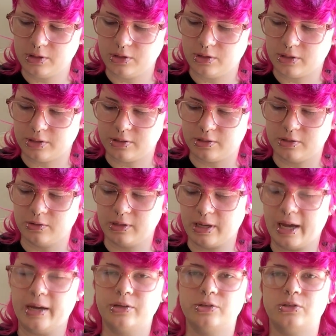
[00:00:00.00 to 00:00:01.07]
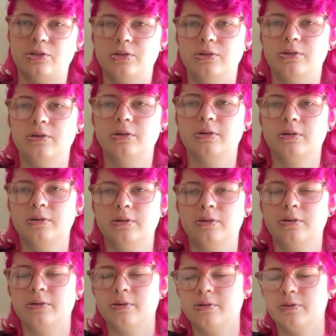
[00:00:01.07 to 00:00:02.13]
You can still, like, as you
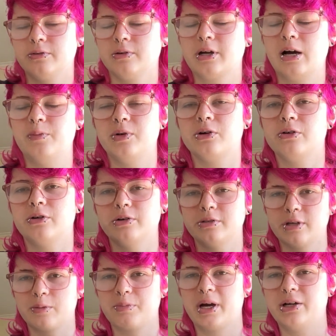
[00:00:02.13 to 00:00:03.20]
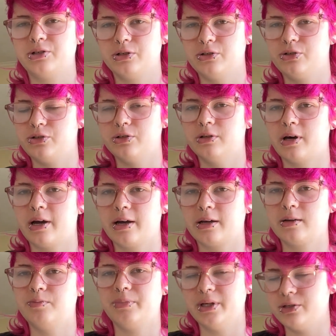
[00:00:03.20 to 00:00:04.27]
come across like patches you like
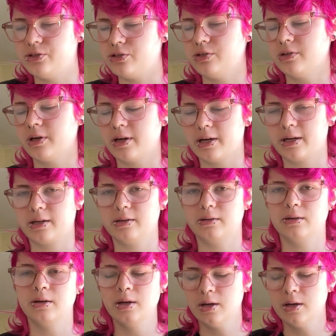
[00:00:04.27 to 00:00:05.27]
and pins you like and